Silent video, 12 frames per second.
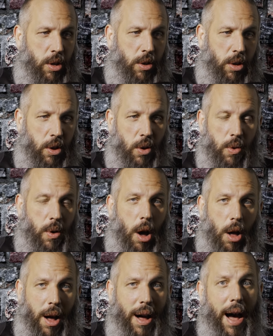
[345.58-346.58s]
you know,
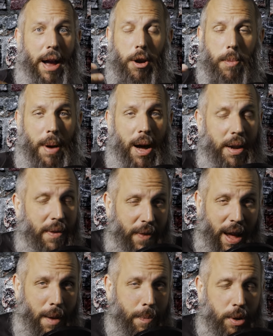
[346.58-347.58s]
a higher body
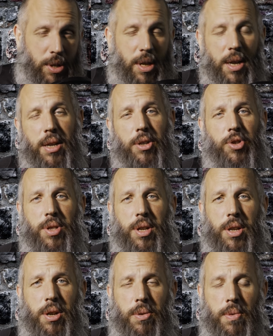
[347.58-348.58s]
fat percentage
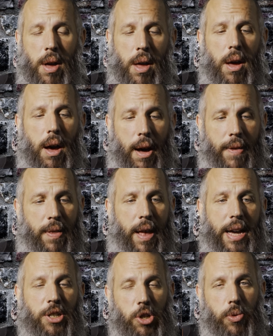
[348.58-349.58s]
than you,
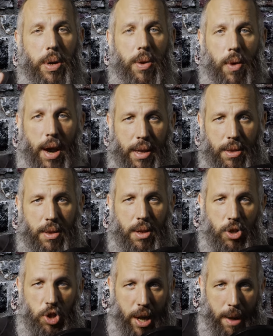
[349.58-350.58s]
unless we right
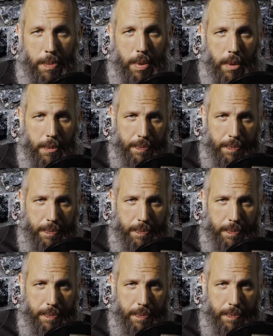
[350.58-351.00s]
the ship.